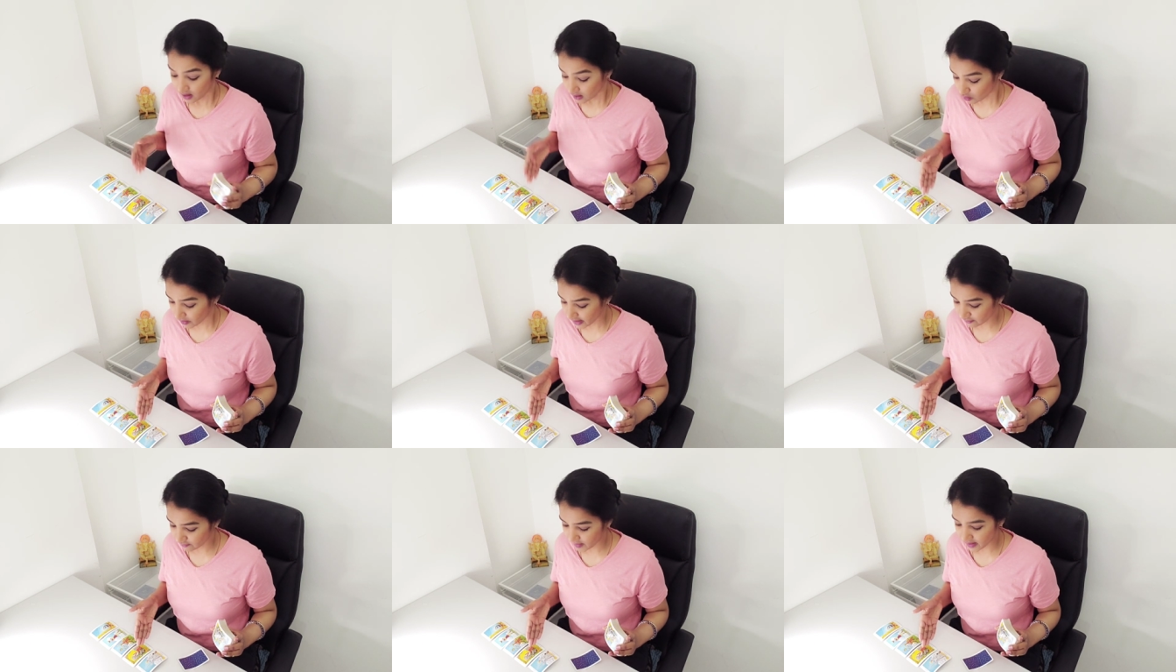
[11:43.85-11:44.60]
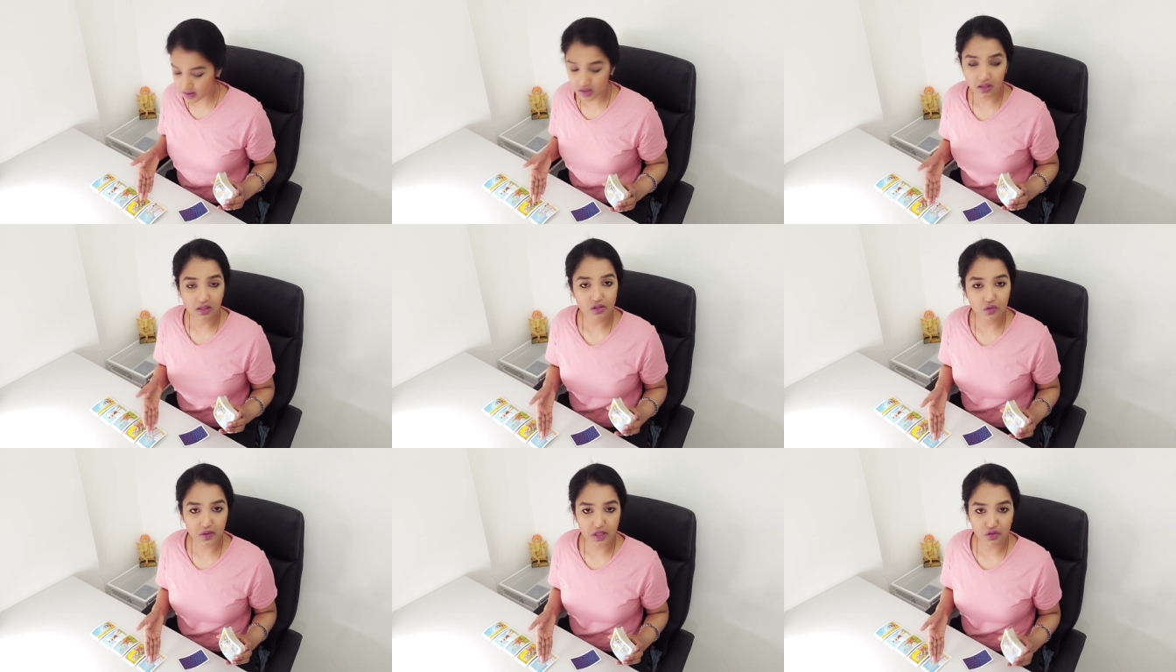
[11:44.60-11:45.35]
Queen of Pentacles,
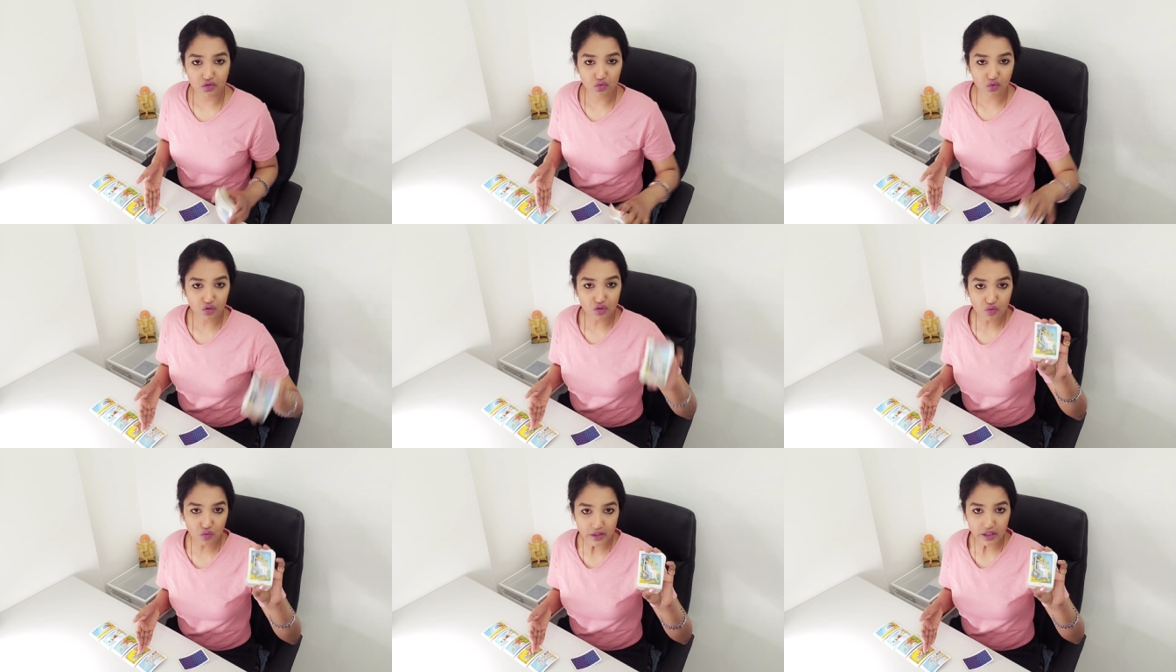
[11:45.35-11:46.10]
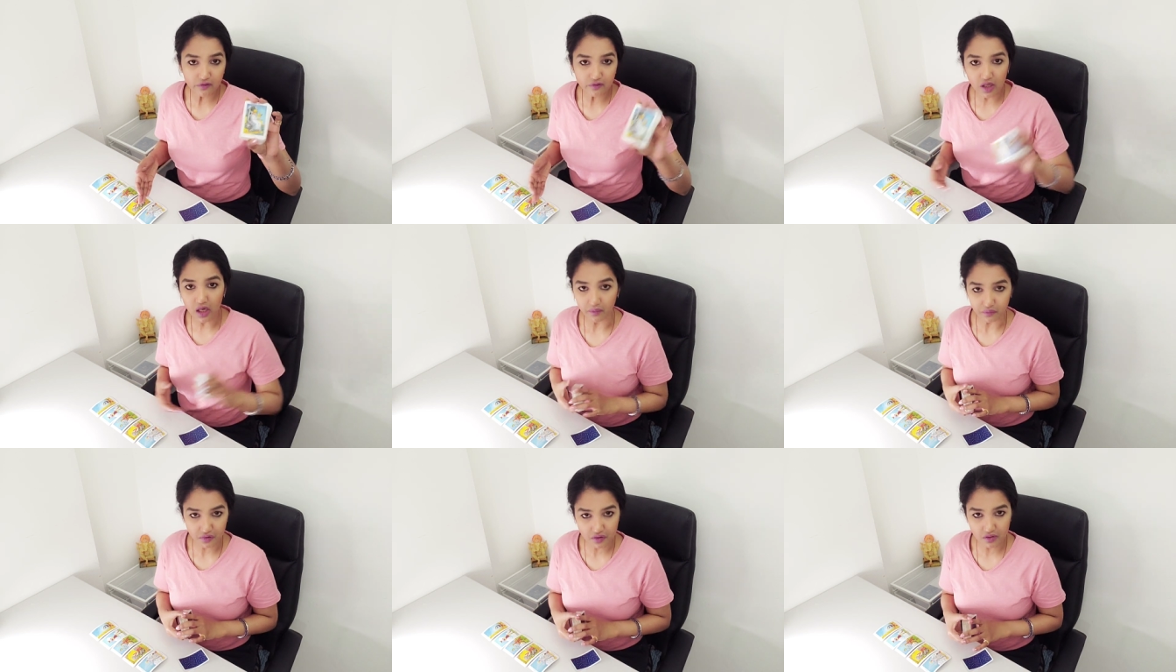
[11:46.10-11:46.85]
Queen of Swords, Queen of
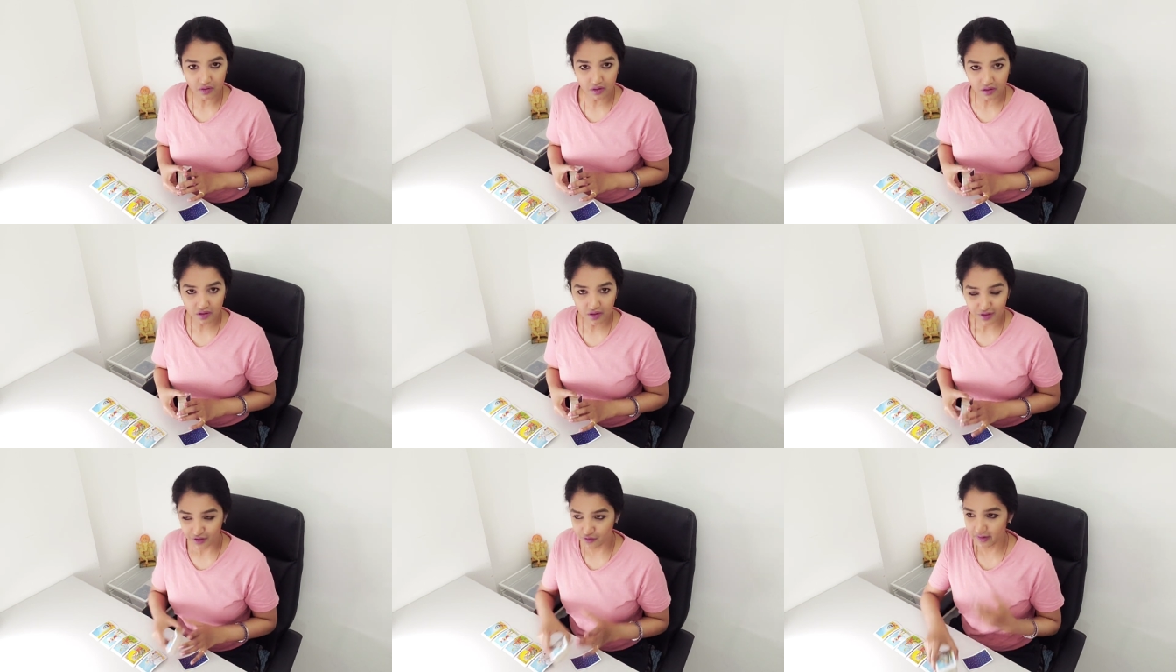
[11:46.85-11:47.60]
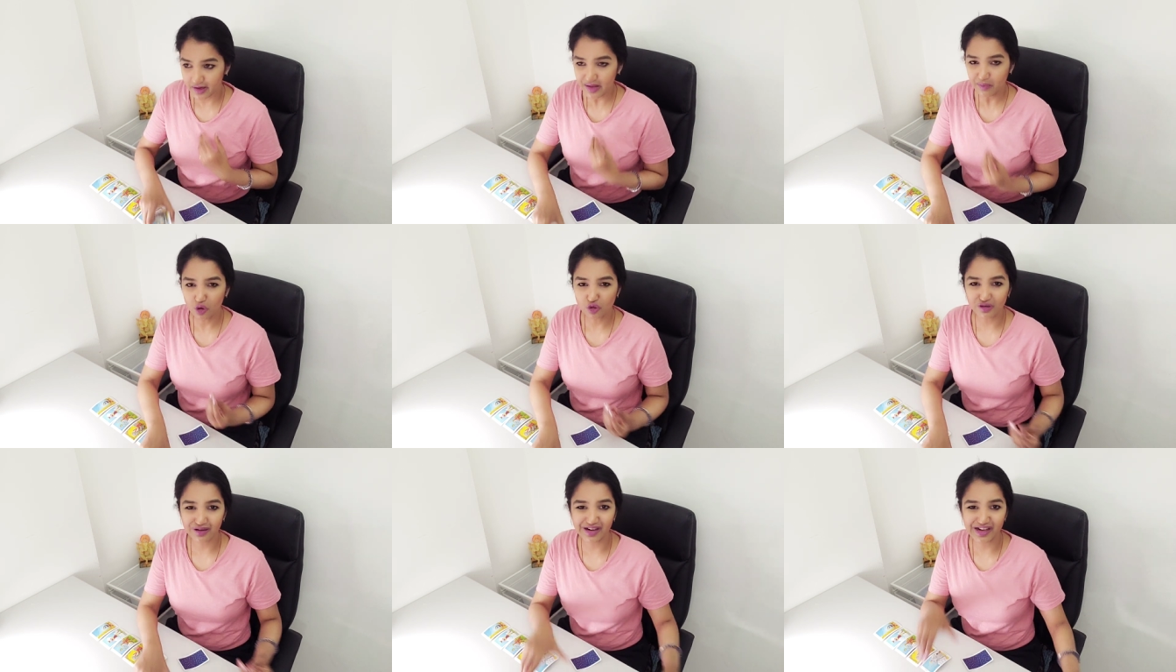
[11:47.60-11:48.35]
Cups. You're very
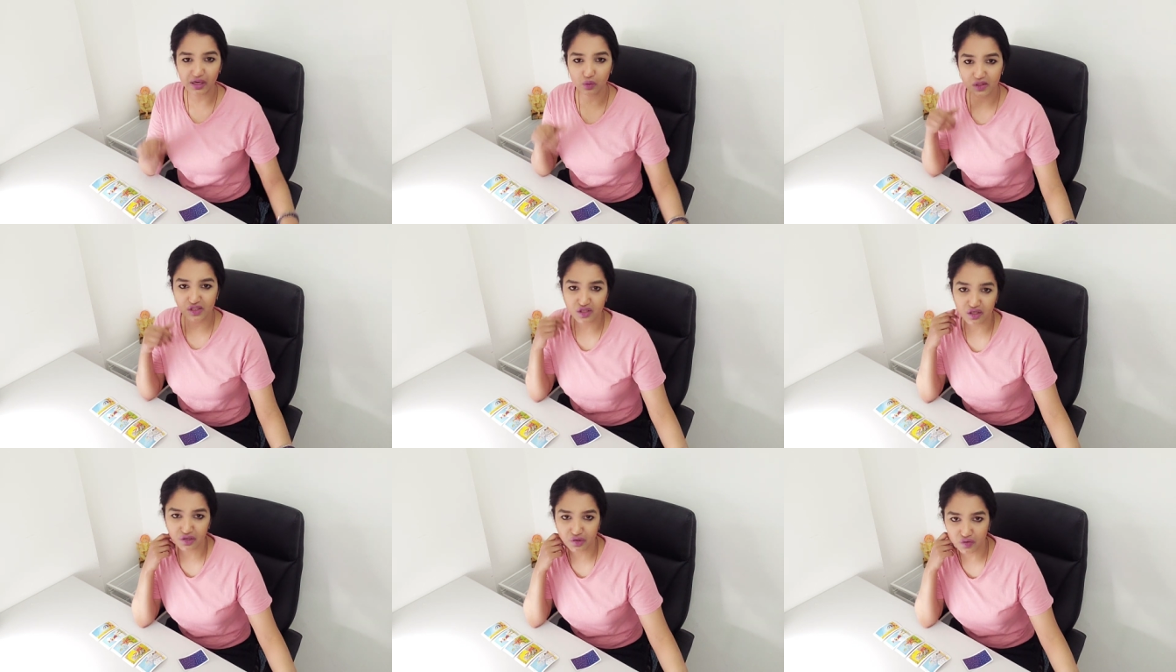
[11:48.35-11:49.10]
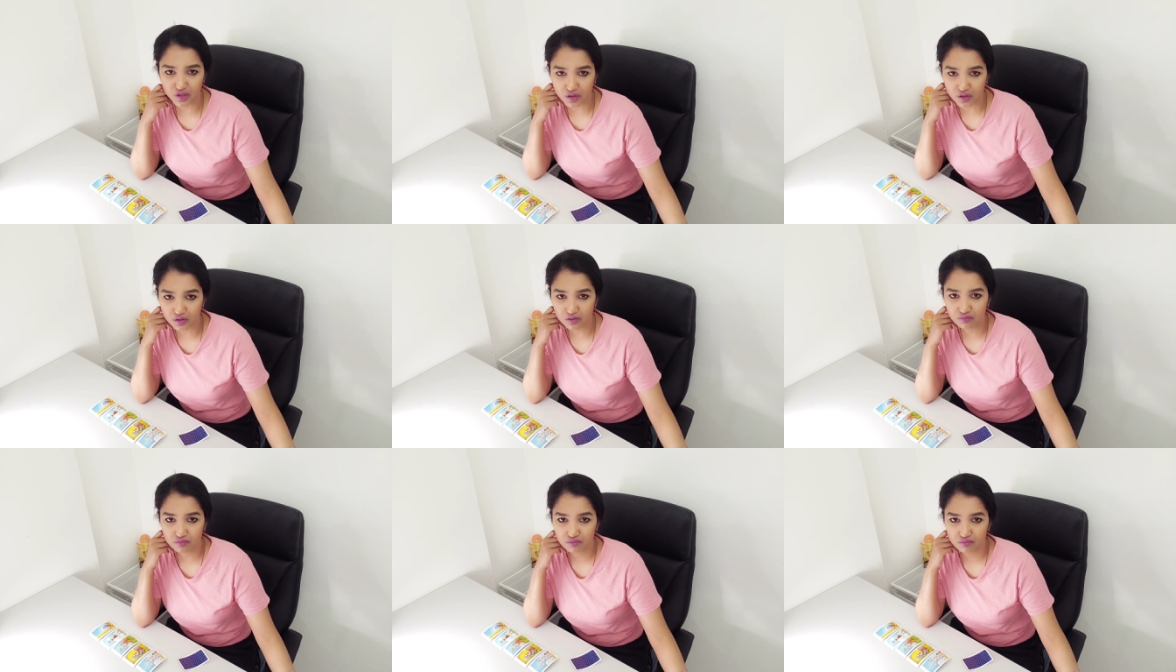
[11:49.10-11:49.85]
emotionally invested into this.